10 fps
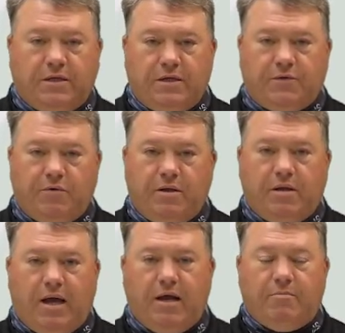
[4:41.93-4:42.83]
These
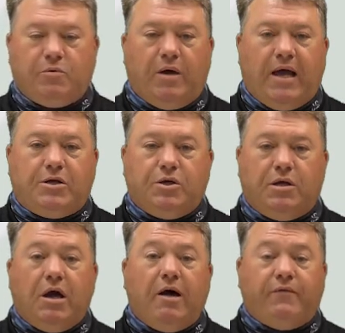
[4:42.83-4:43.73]
3 items will actually
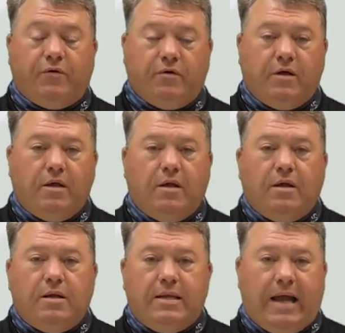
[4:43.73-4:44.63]
cover
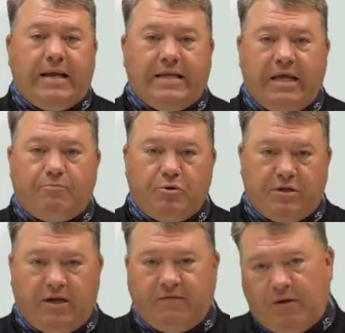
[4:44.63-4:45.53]

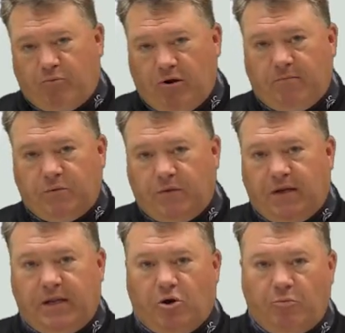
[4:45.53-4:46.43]
98% of any problems with
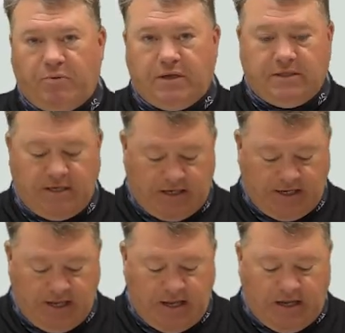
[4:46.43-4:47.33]
any
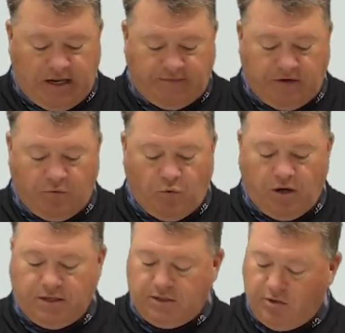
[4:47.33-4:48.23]
RPZ. And if you
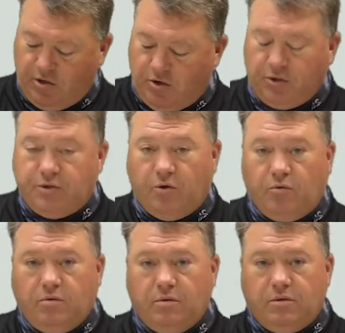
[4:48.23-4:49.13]
want, you can
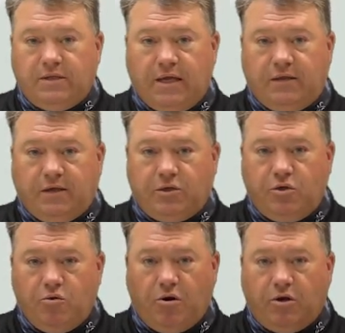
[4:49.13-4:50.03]
also take this
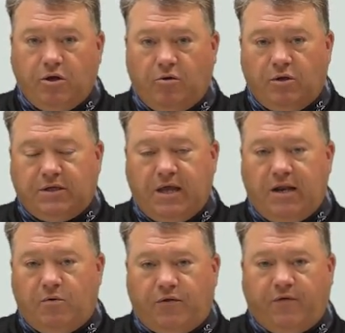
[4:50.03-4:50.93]
QR code and
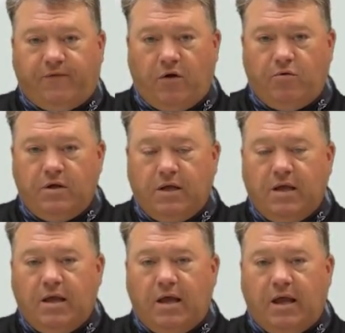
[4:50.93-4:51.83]
scan it with your phone,
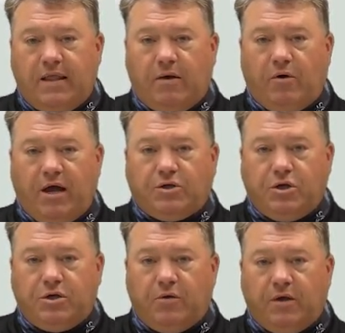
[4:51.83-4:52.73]
and that will
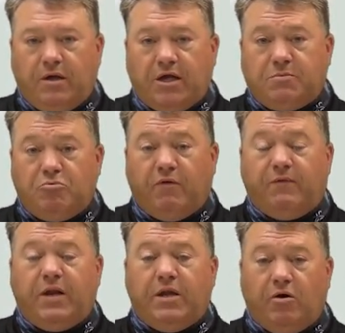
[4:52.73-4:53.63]
actually show the customer a
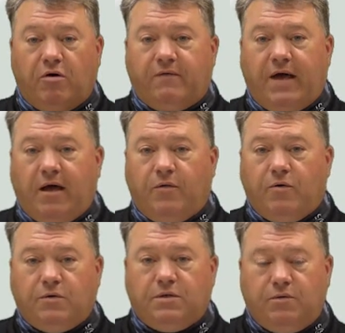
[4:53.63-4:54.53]
video of how
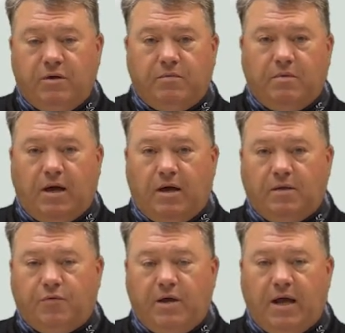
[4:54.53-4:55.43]
those three
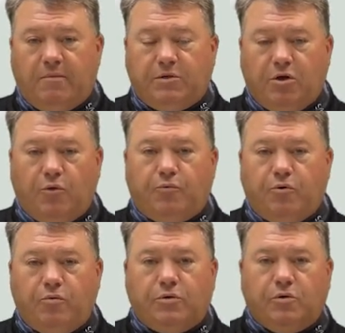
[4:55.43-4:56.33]
items go
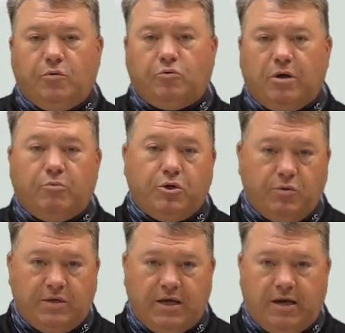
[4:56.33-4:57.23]
through to
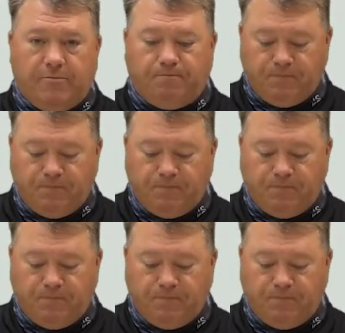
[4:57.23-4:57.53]
troubleshoot the item.